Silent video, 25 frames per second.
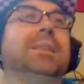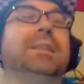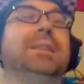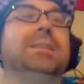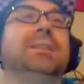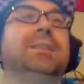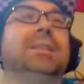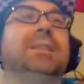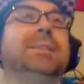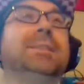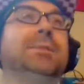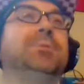there's
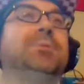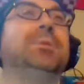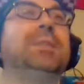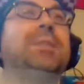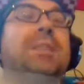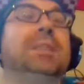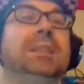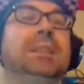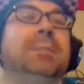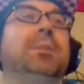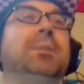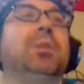a difference between
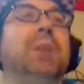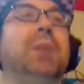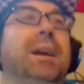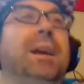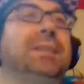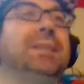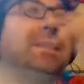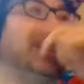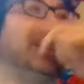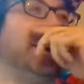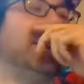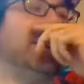somebody who
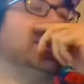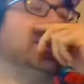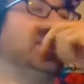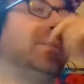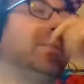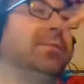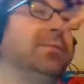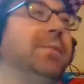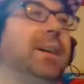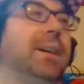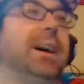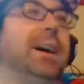lights their house on
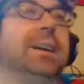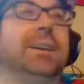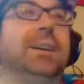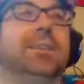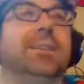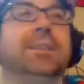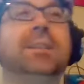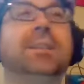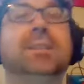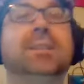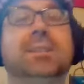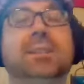fire
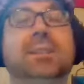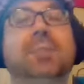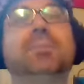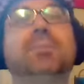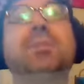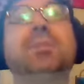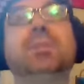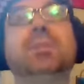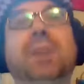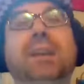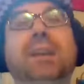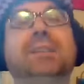and then
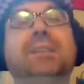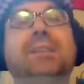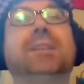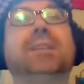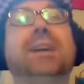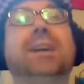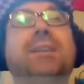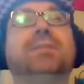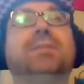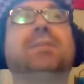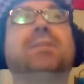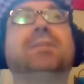somebody who lights their
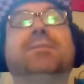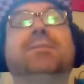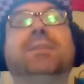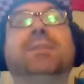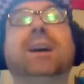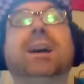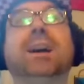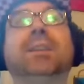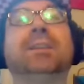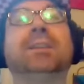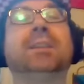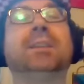house on
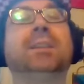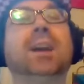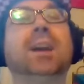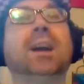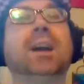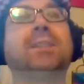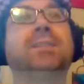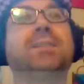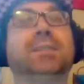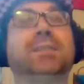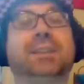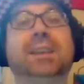fire and
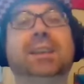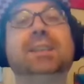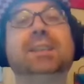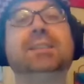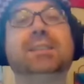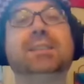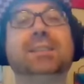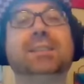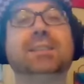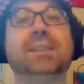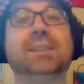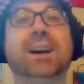locks their kids
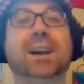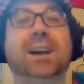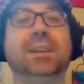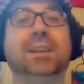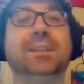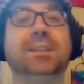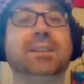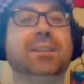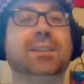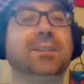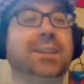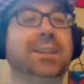inside,
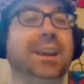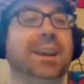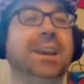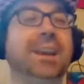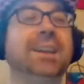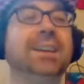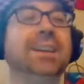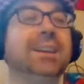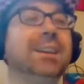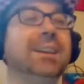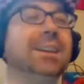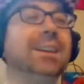okay?
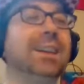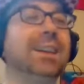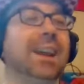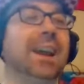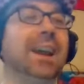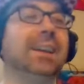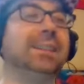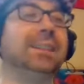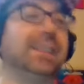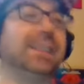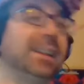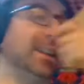
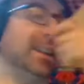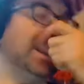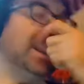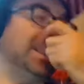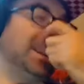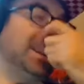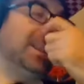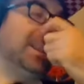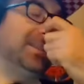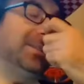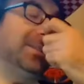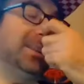And I
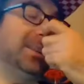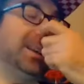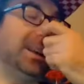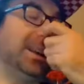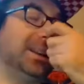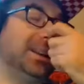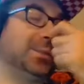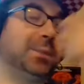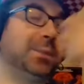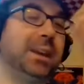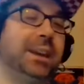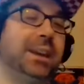feel like
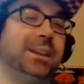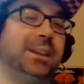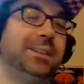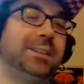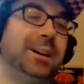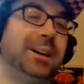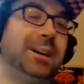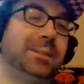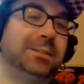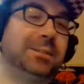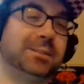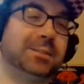that's what
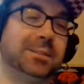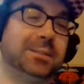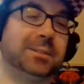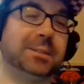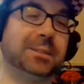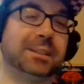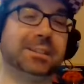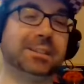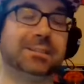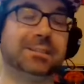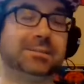AEW is doing.